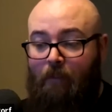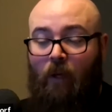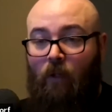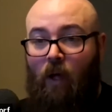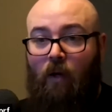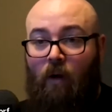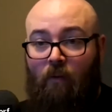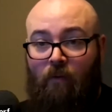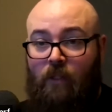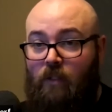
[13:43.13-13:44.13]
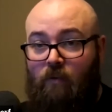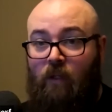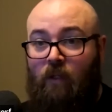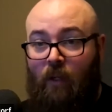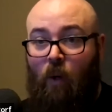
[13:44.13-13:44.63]
a lot of conferences
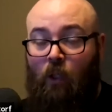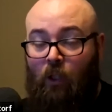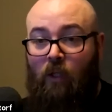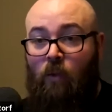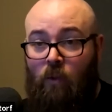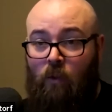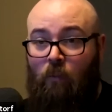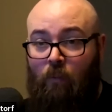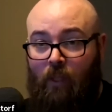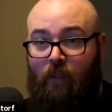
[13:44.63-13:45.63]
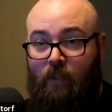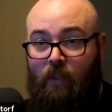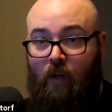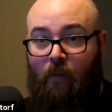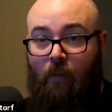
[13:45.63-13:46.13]
feel like watching a YouTube playlist now.